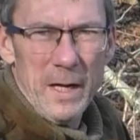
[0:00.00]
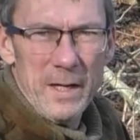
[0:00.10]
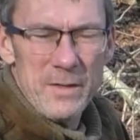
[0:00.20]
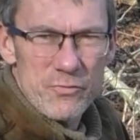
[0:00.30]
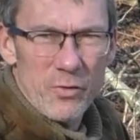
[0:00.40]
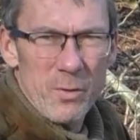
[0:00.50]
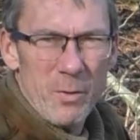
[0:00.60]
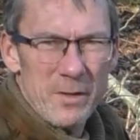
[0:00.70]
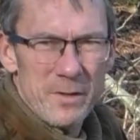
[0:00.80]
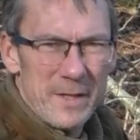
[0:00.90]
in dry
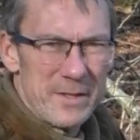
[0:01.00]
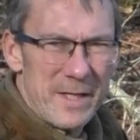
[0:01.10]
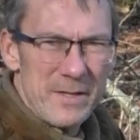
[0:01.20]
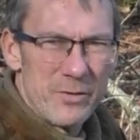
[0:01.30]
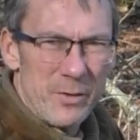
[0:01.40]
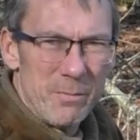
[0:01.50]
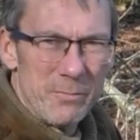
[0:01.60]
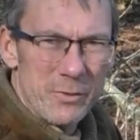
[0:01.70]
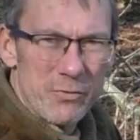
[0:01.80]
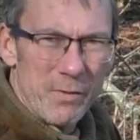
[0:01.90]
weather they tend
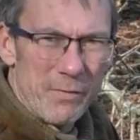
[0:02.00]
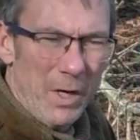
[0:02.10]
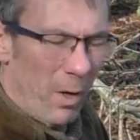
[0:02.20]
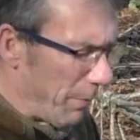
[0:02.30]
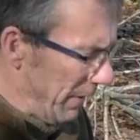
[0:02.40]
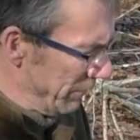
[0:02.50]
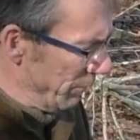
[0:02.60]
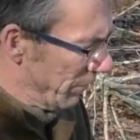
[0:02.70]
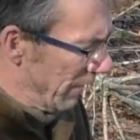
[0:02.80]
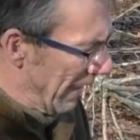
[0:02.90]
to shrivel up, and
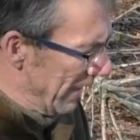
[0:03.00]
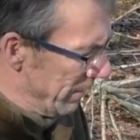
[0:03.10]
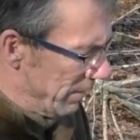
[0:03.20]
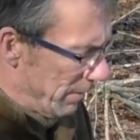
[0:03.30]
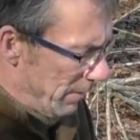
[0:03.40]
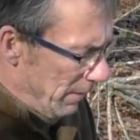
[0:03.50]
you can